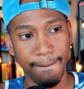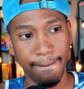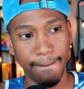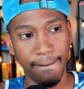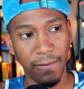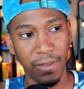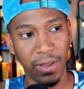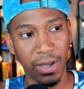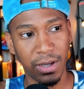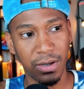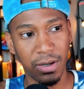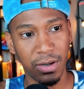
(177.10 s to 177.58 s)

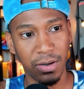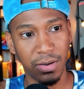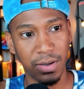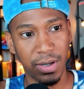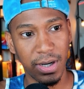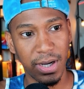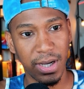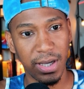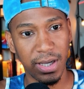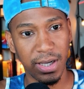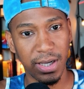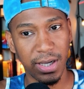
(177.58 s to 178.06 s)
All
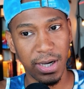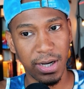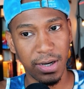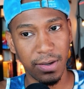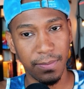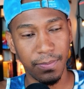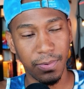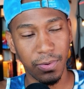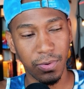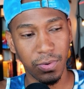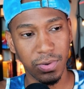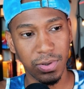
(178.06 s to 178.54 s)
right, got it
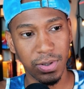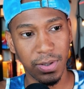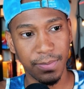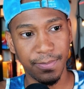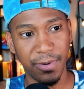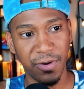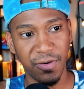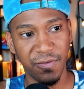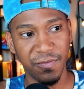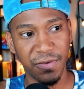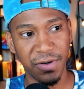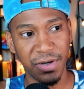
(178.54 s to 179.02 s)
pulled up
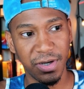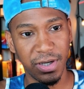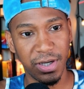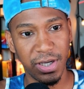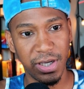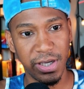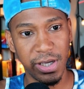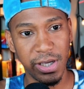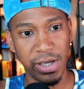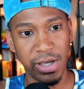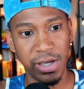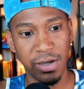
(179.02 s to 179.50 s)
over
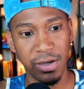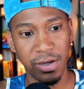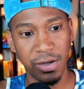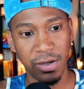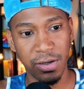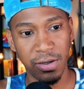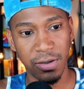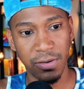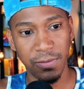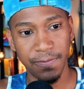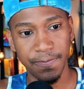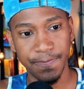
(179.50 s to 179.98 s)

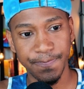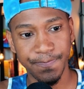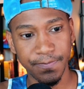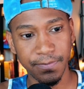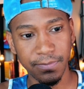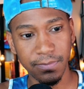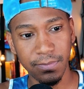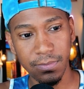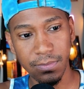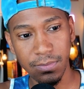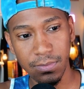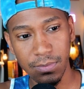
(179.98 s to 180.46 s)
here.
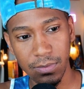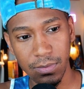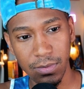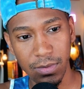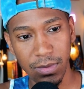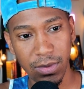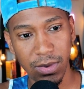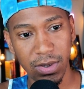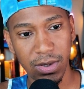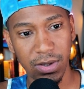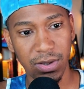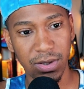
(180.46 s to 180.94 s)

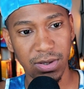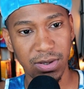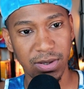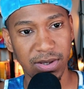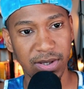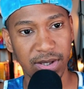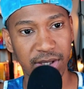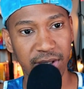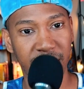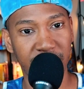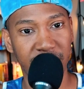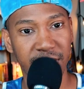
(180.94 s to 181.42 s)
Let's
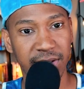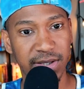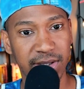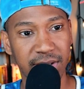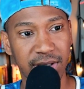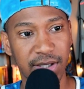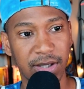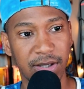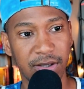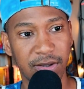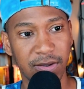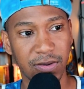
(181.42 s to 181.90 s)
see how this
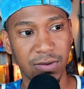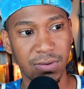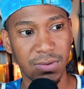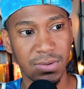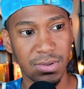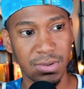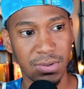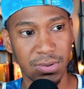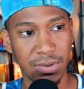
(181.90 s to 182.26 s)
goes.